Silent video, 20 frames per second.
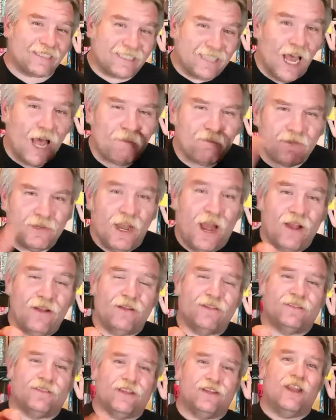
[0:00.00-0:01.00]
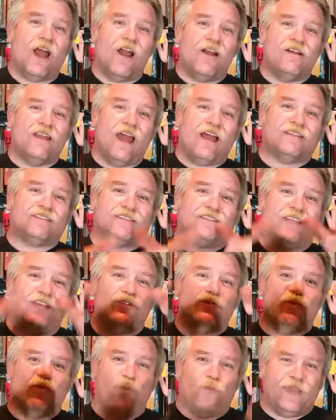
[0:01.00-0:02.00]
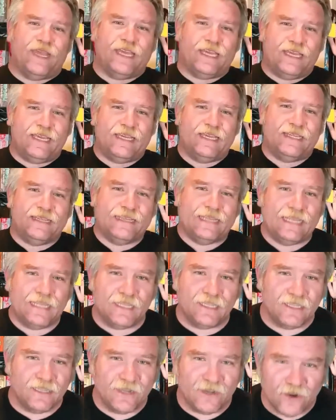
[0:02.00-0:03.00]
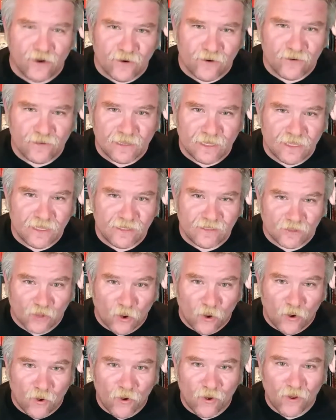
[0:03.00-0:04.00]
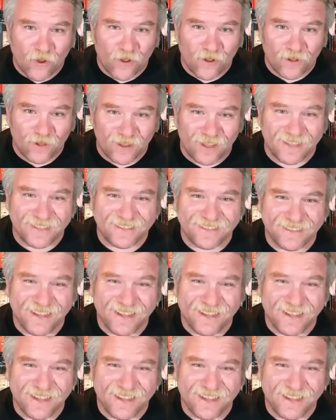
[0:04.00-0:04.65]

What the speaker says: up, nerds and nerdettes and wee little nerdlings all?